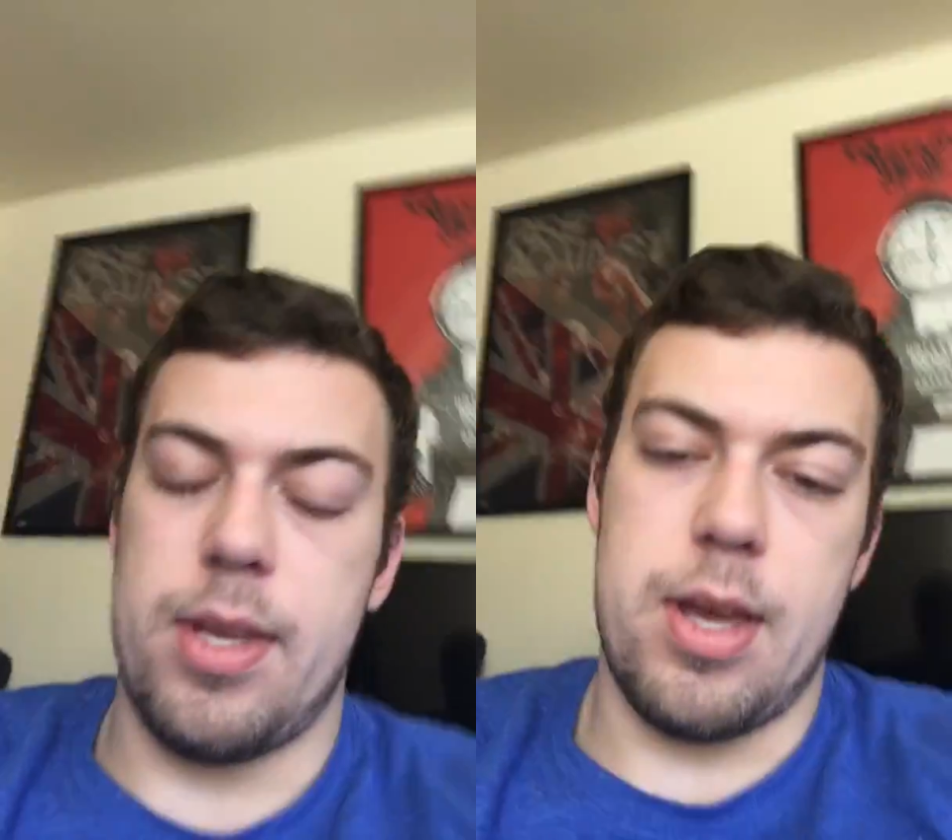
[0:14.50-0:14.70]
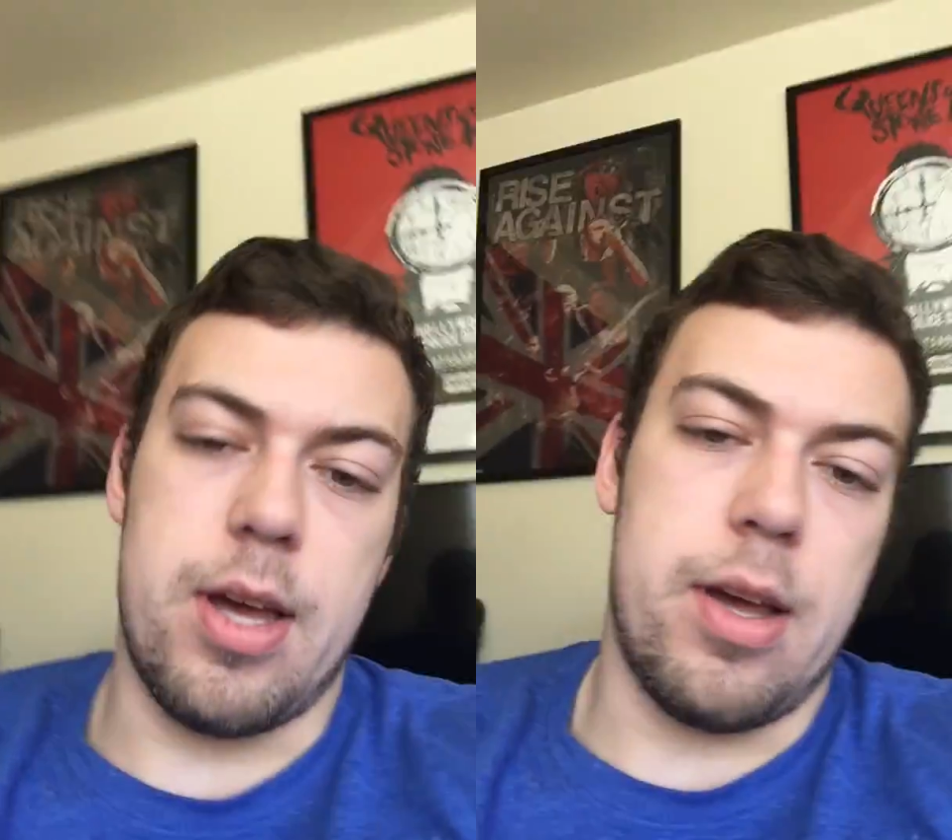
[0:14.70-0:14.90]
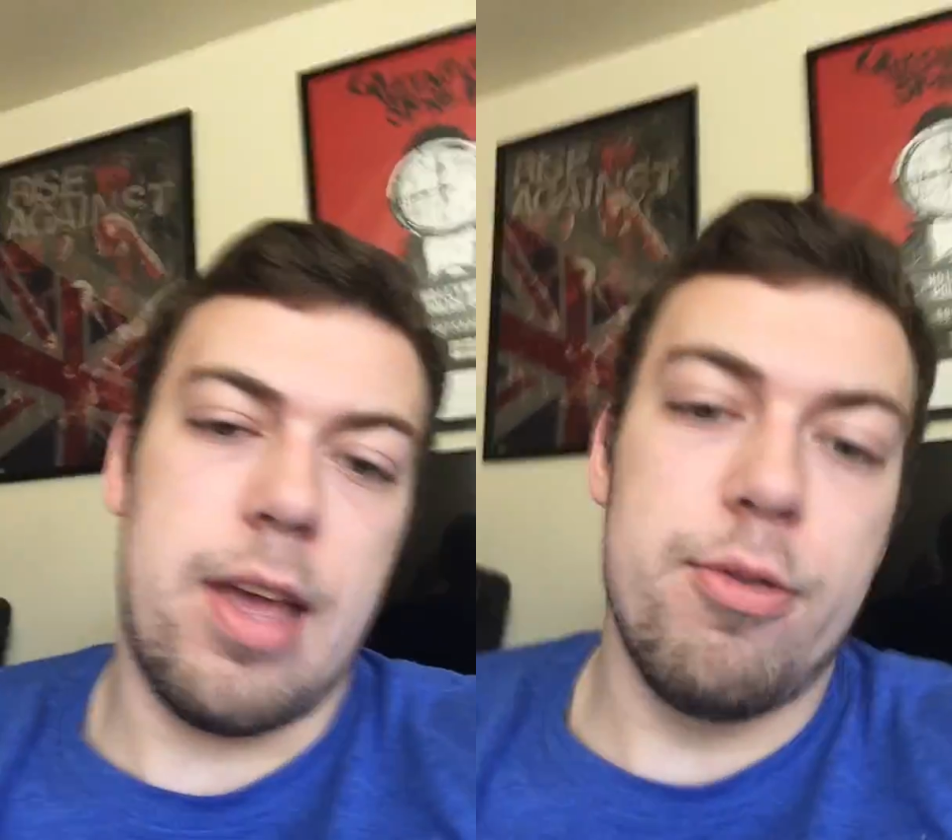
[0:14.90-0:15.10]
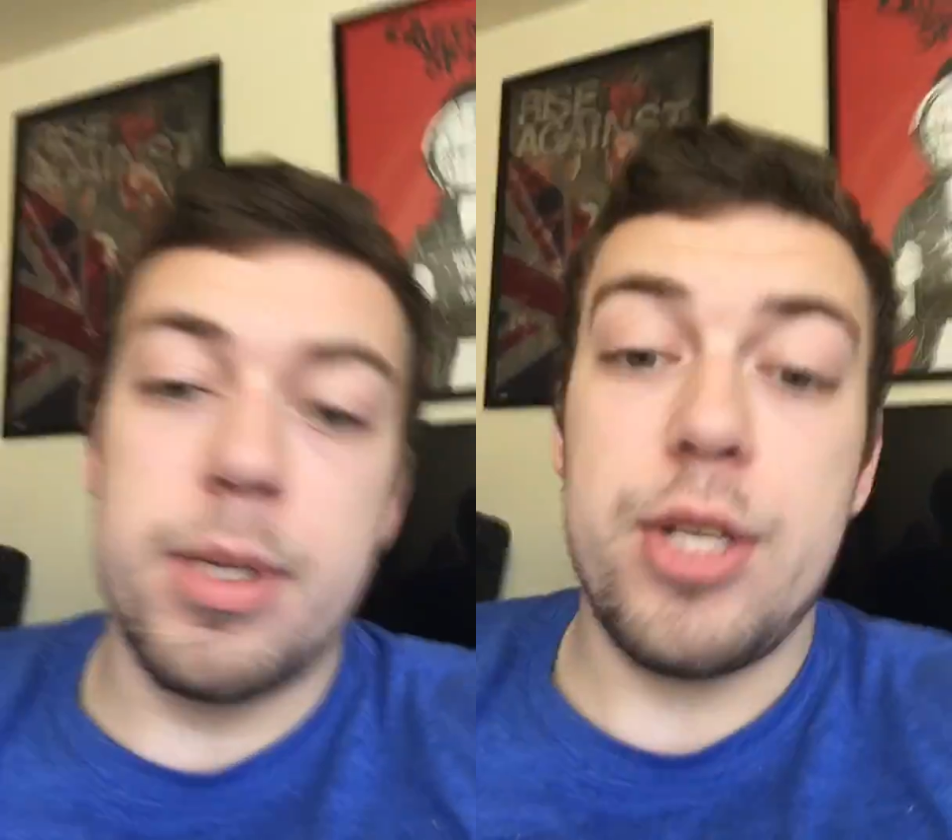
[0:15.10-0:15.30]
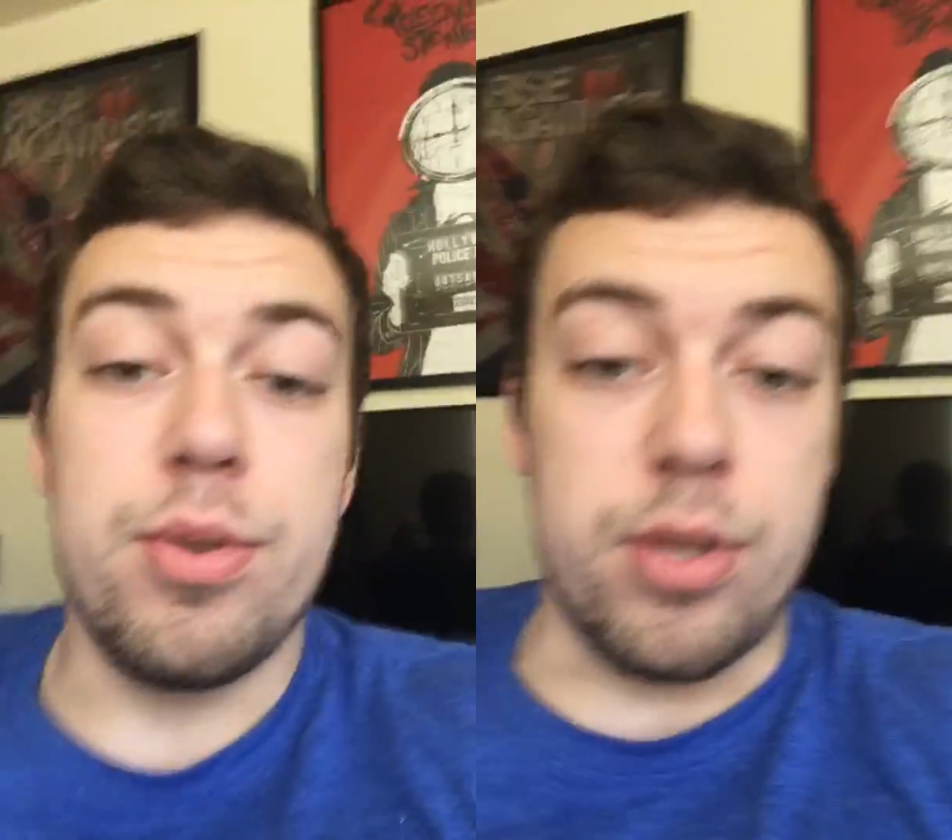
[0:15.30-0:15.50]

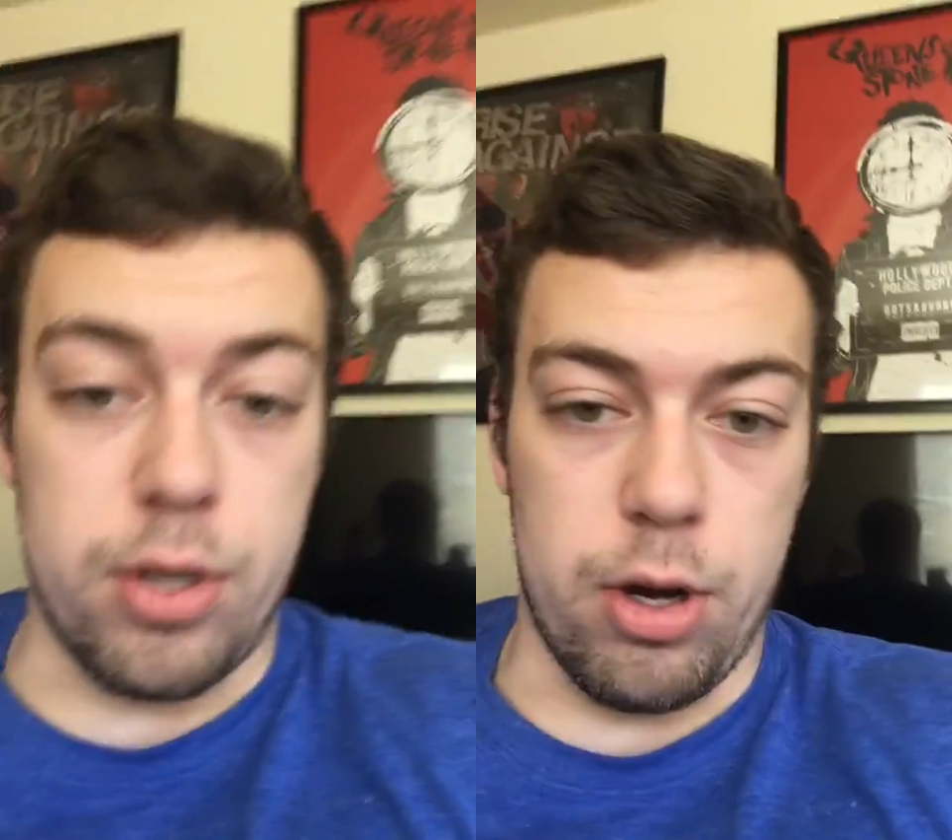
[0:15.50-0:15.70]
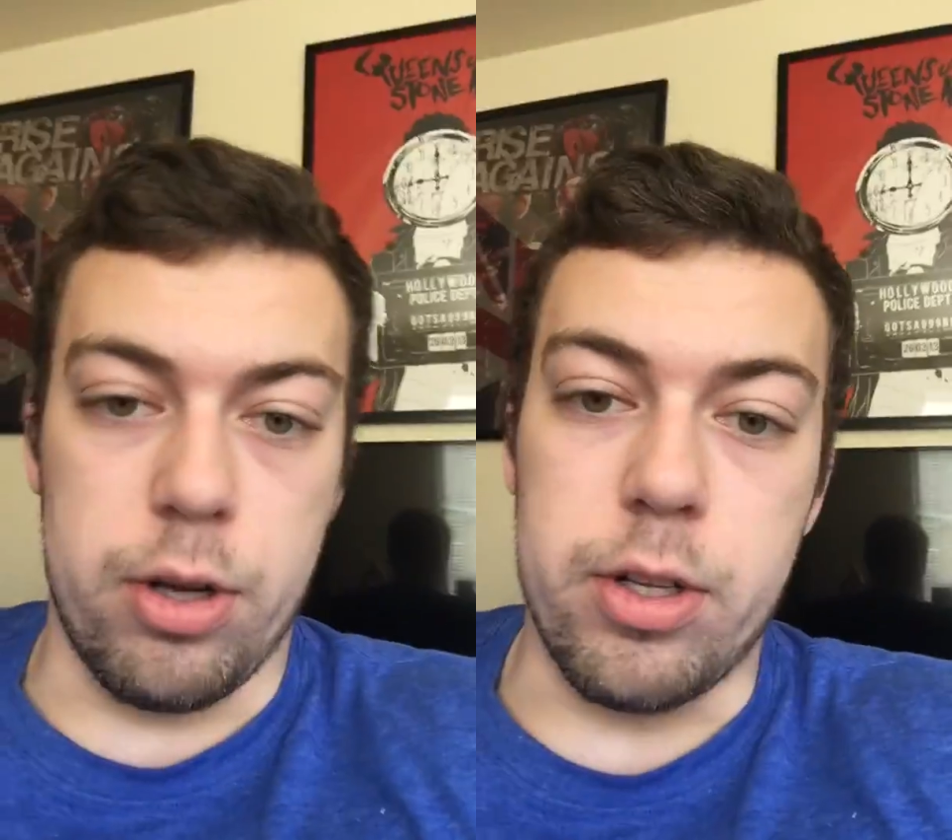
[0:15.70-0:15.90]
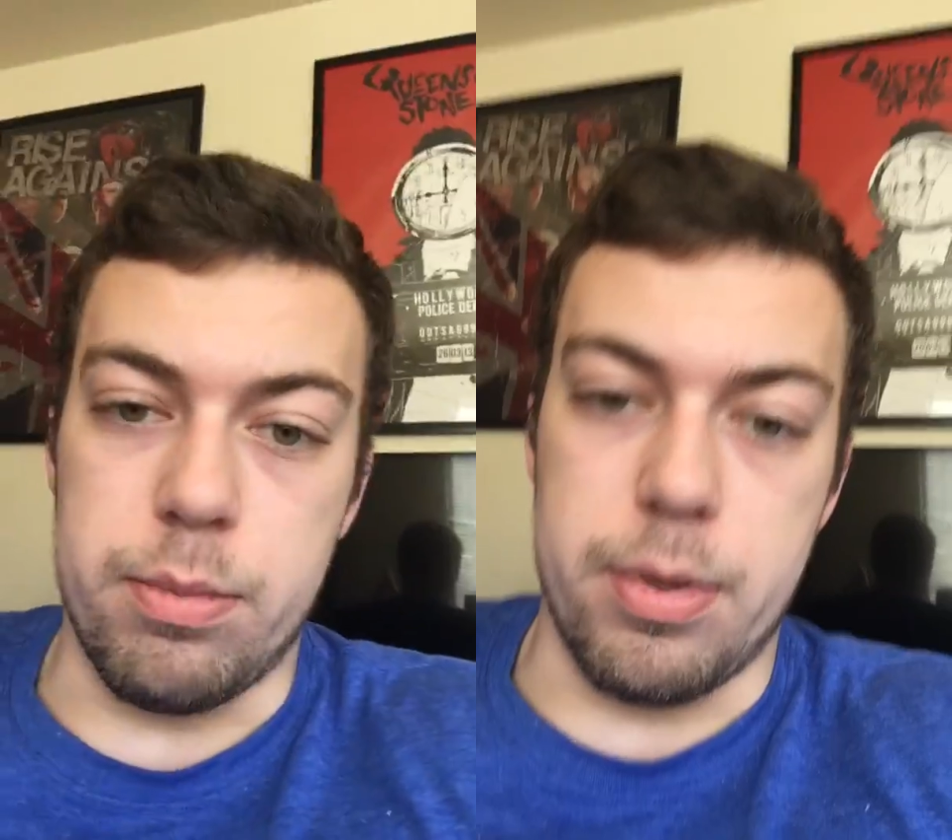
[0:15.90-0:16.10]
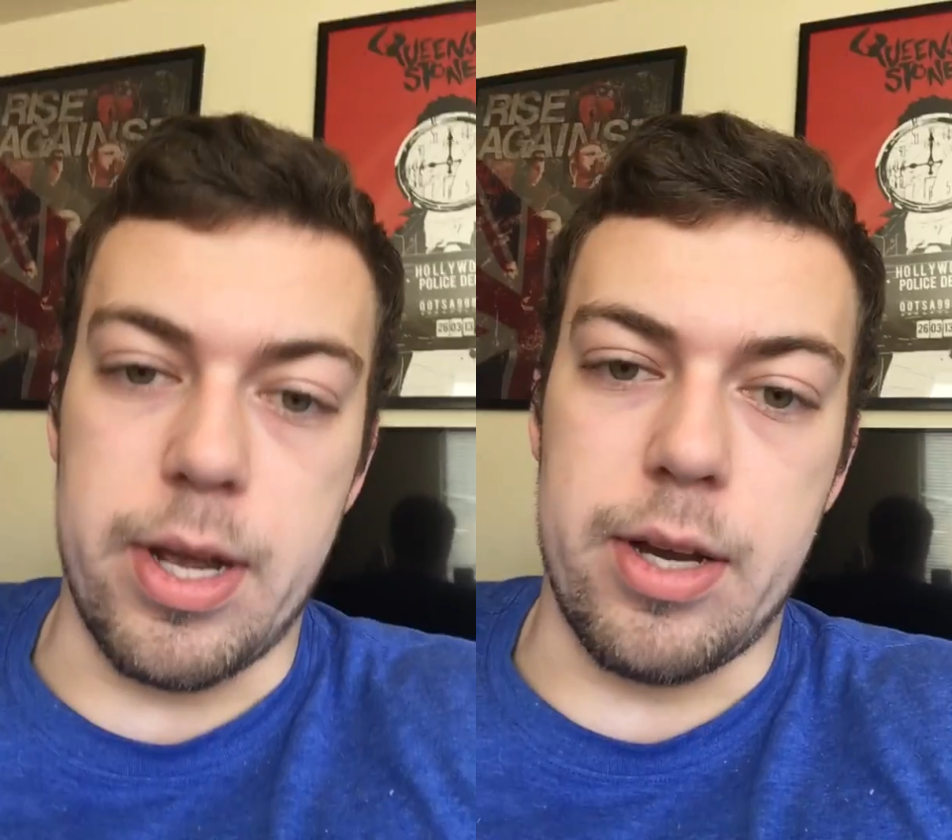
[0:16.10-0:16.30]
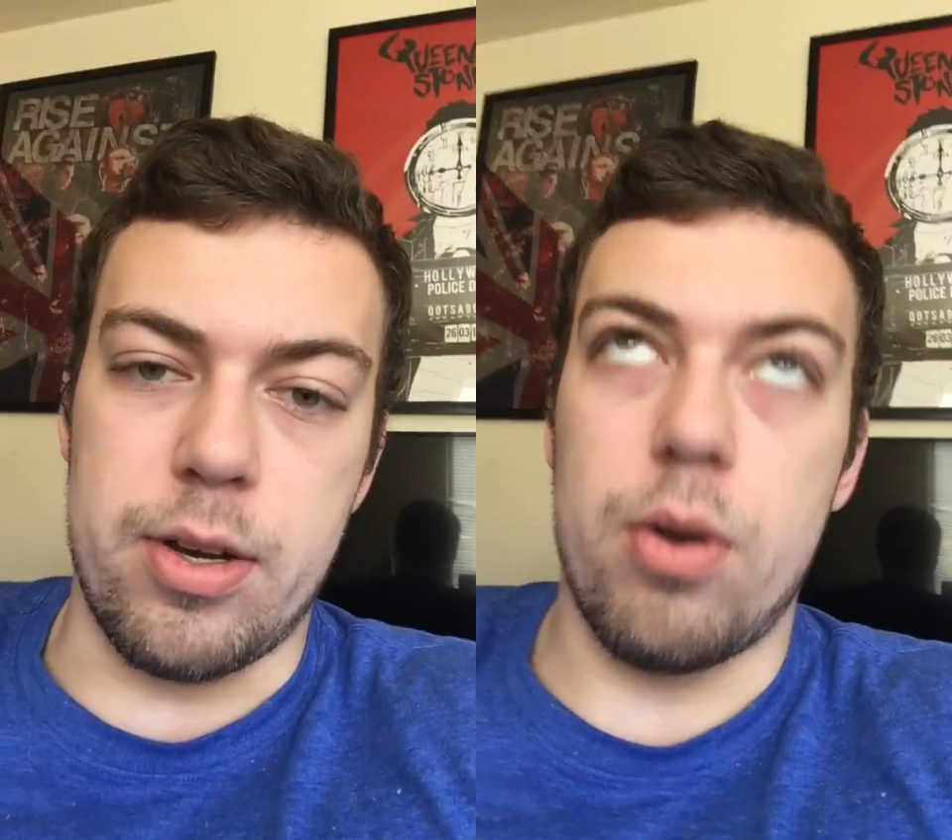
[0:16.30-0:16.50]
everybody uses Kirkland brand,